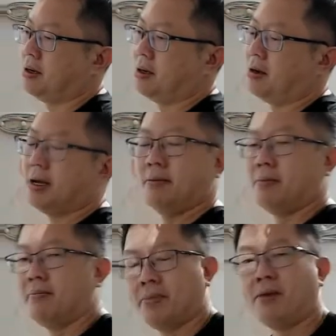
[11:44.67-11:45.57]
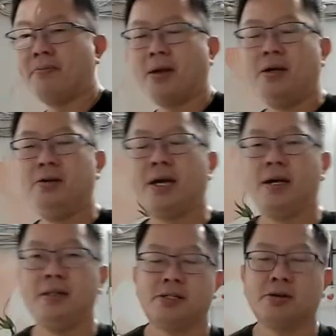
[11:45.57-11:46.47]
Okay, now you
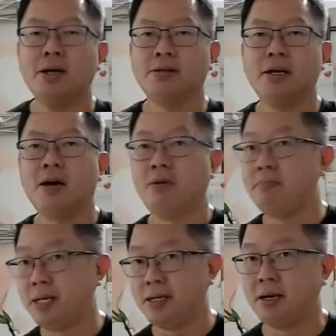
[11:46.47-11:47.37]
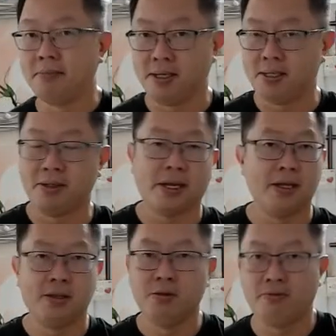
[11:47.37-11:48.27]
can try to think of a bigger number so that you
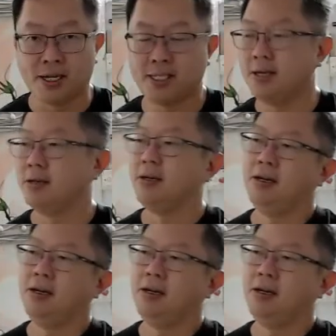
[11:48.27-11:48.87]
can do faster.